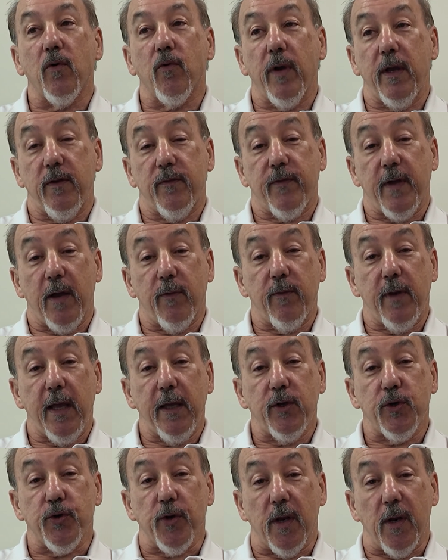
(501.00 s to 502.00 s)
great
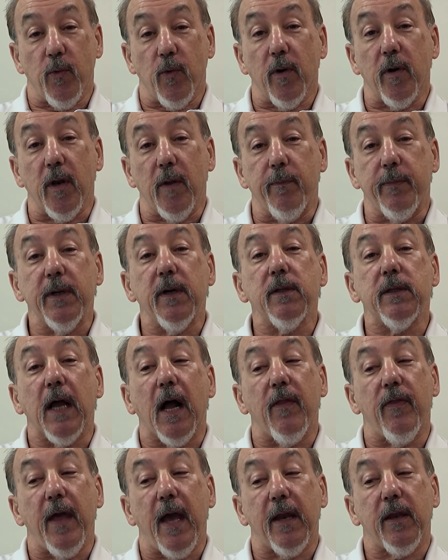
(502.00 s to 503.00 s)
foundation, and we're going to build
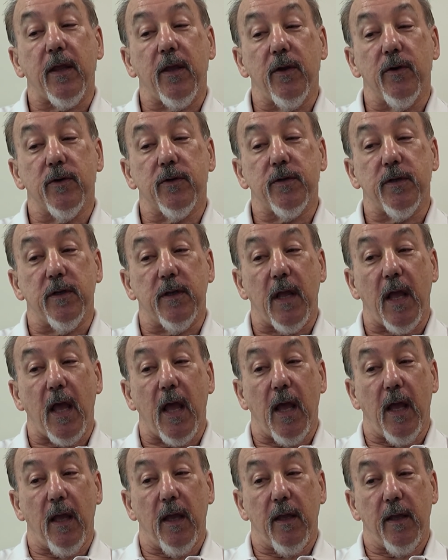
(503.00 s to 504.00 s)
on that here
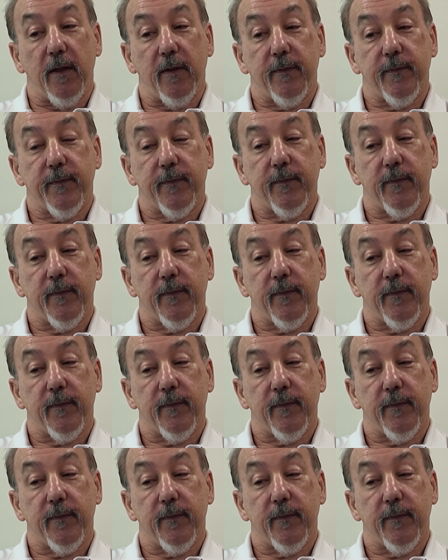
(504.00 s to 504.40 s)
today.